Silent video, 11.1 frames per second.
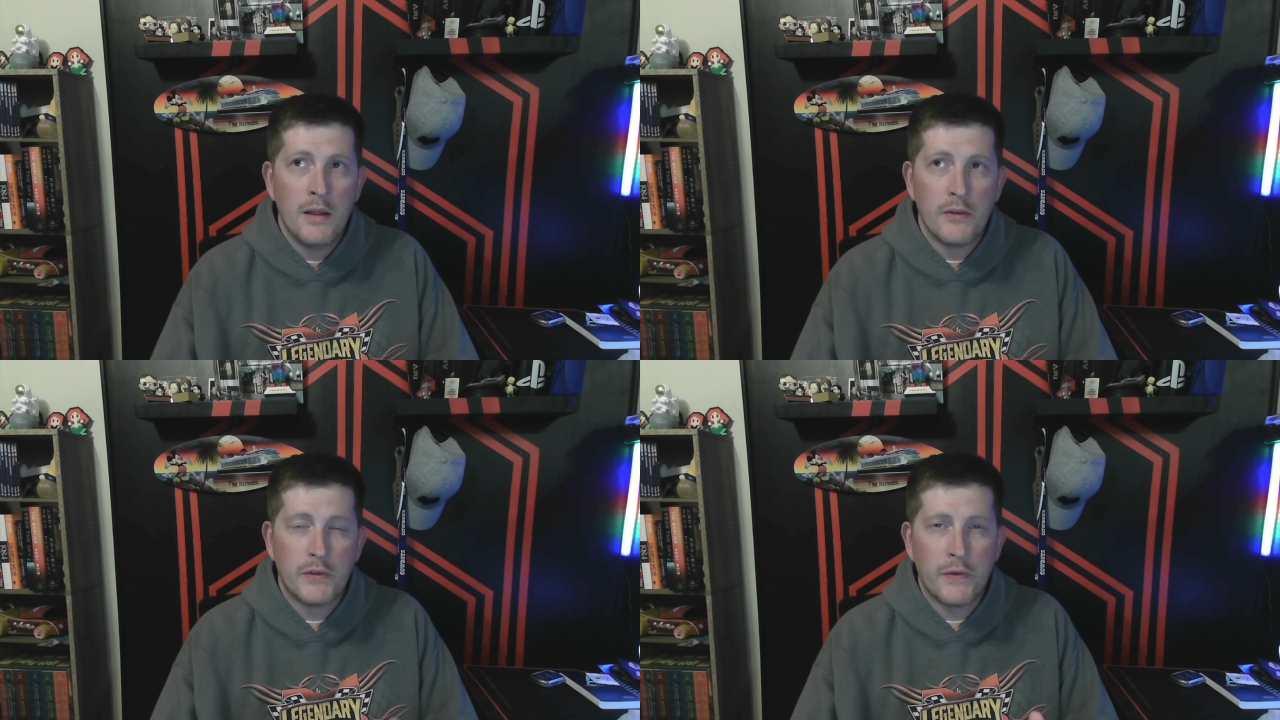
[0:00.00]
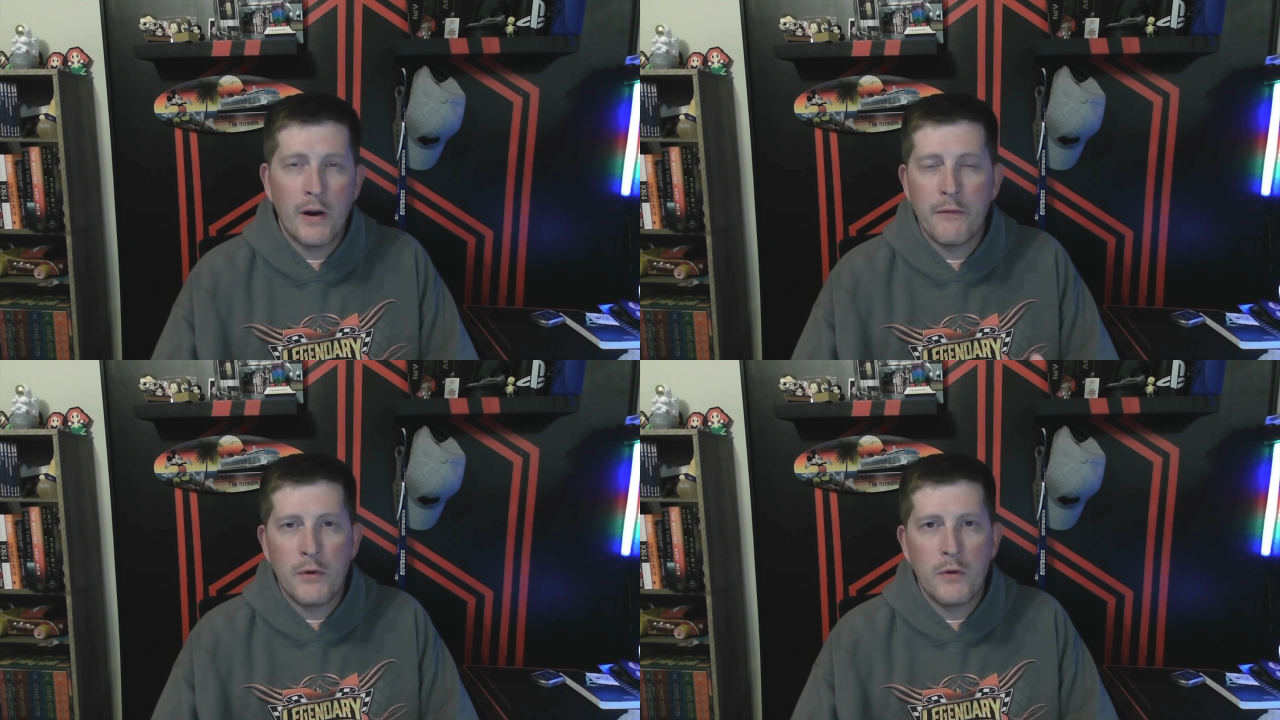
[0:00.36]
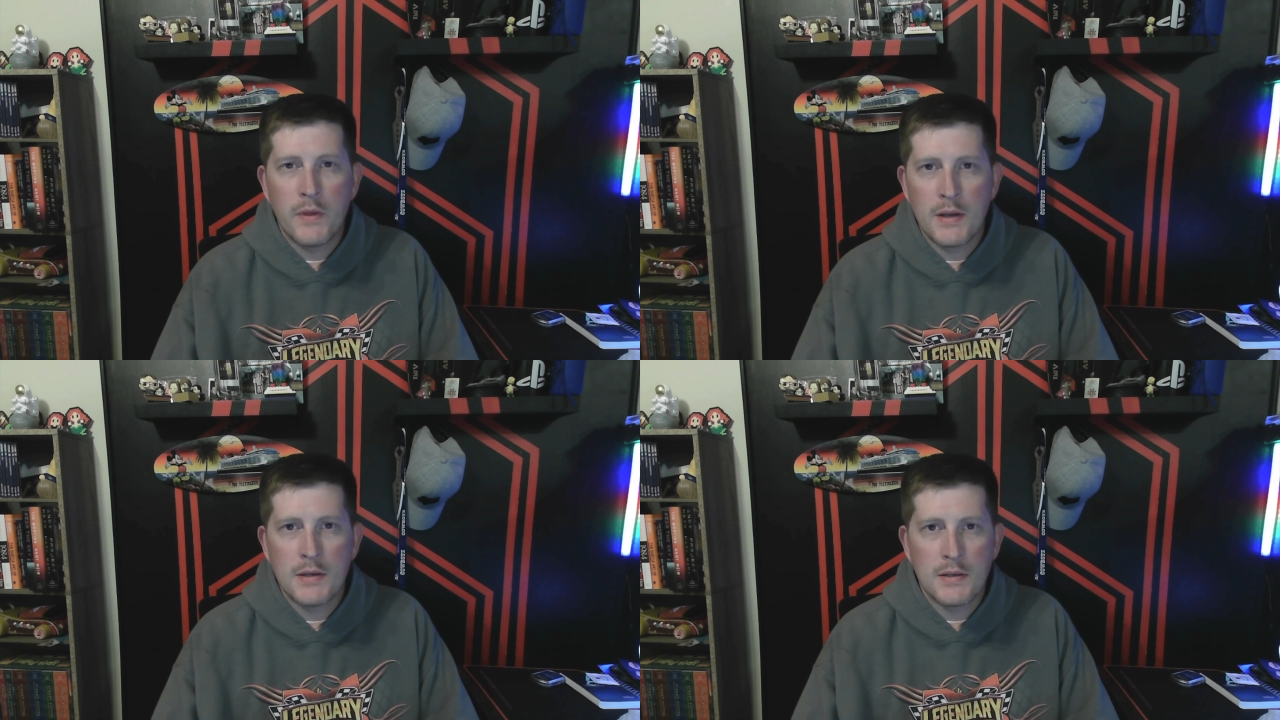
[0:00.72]
There's very few
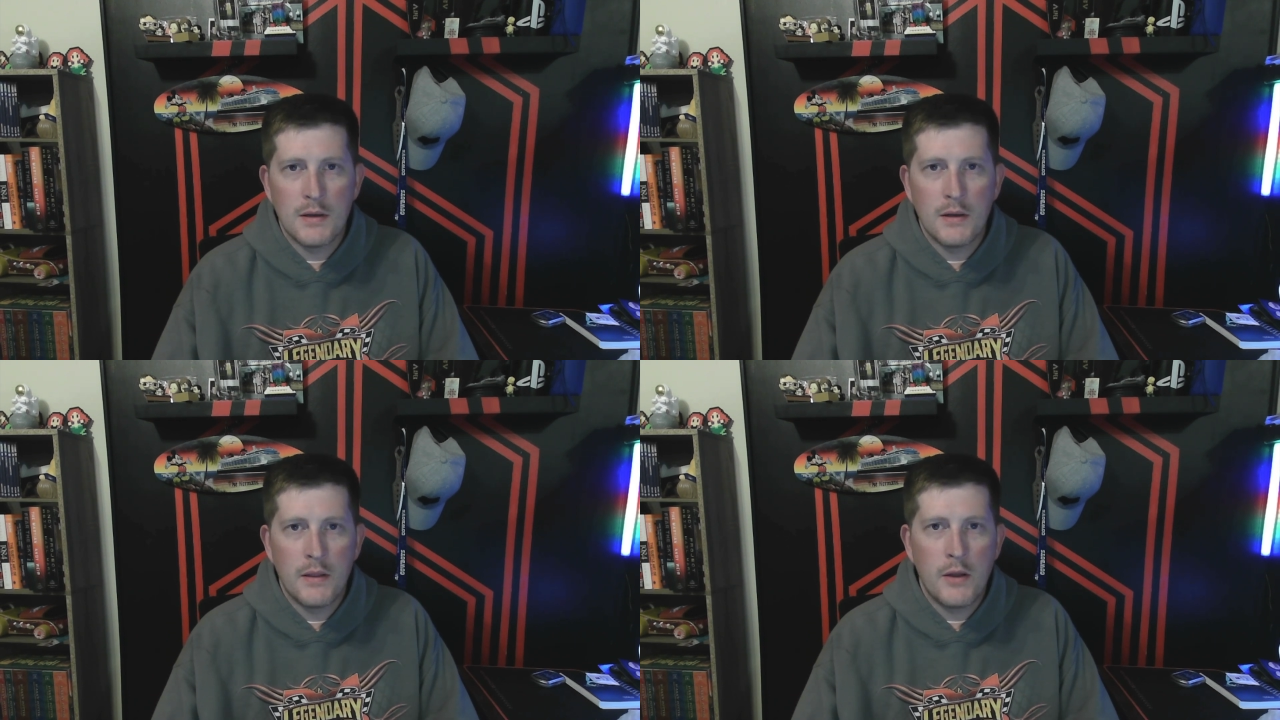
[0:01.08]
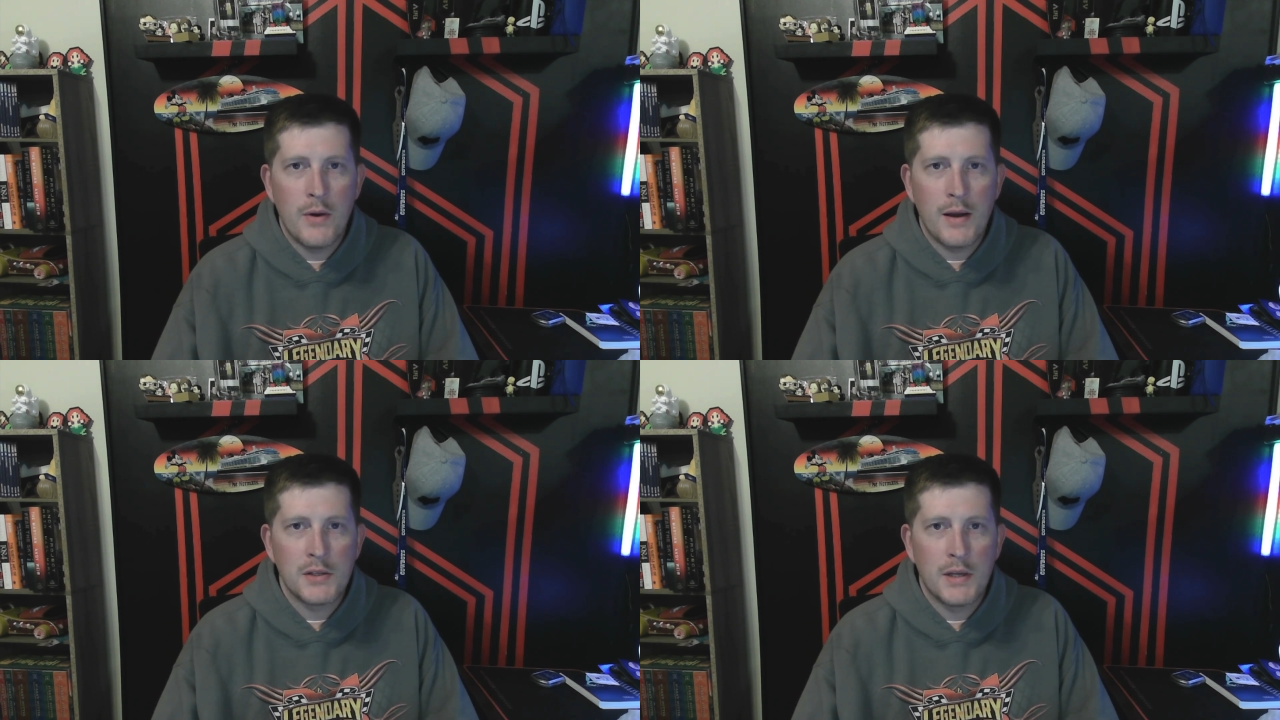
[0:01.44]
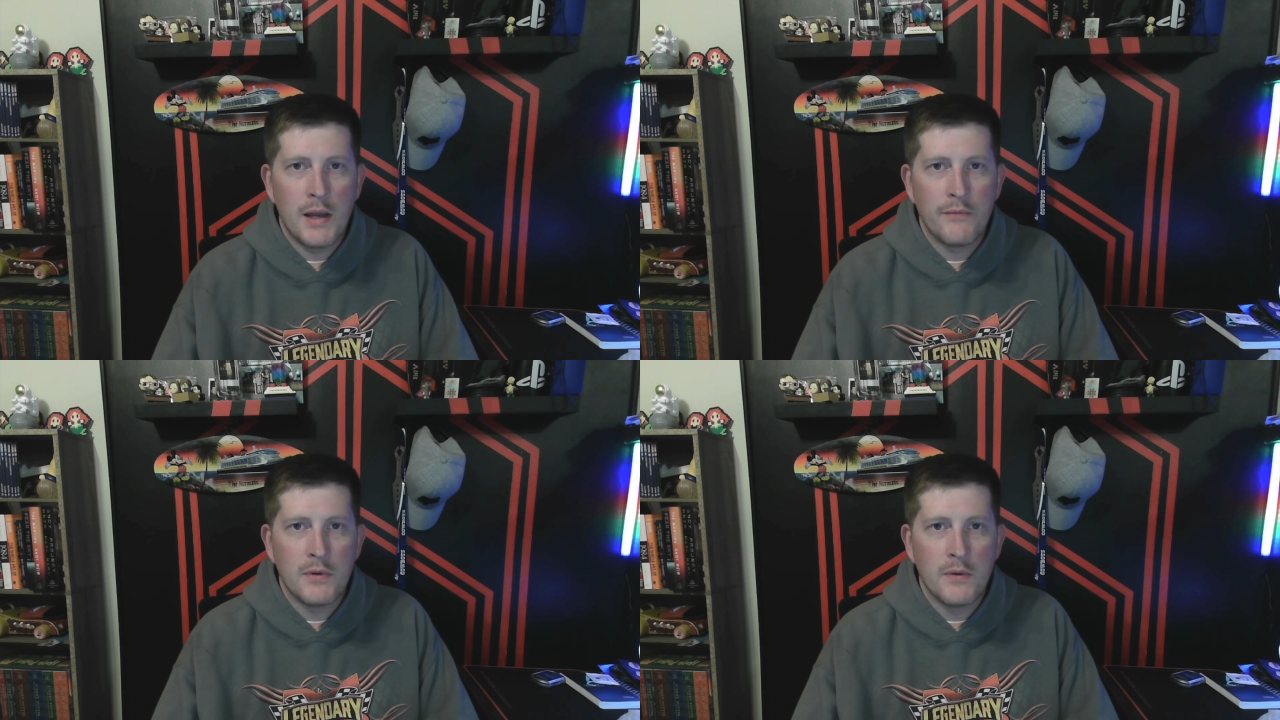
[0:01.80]
things that you actually
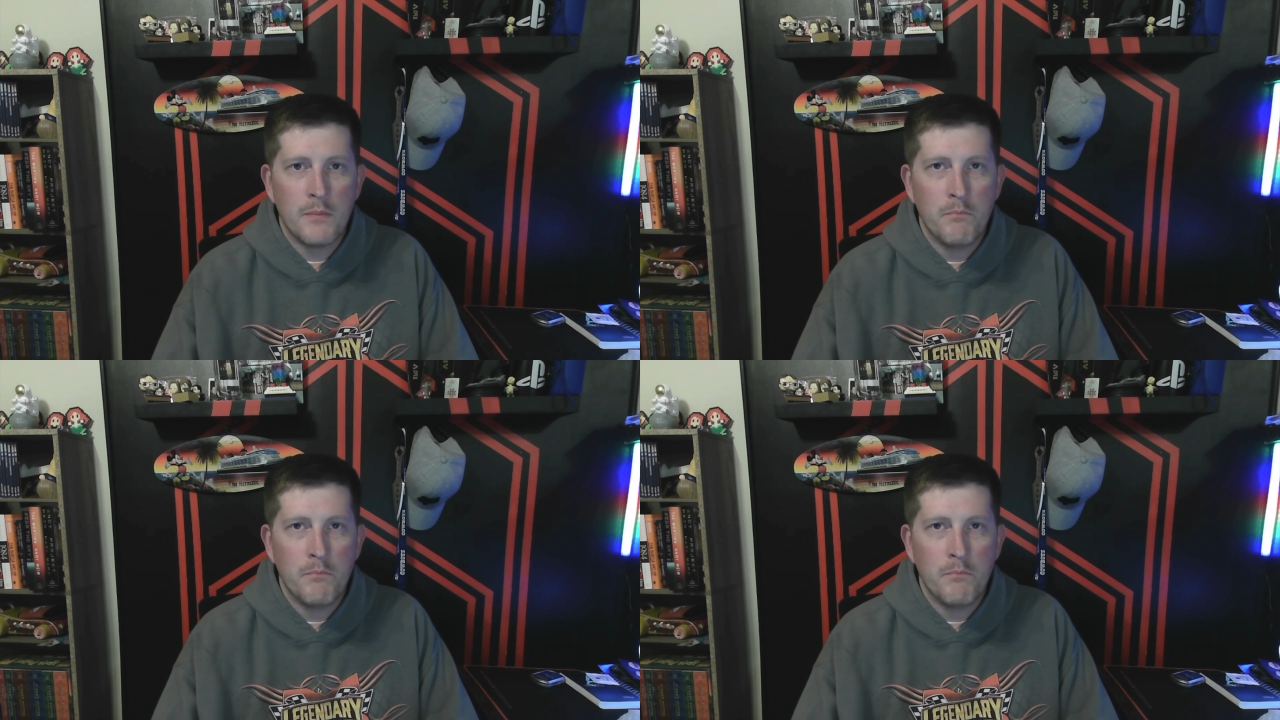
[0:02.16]
have to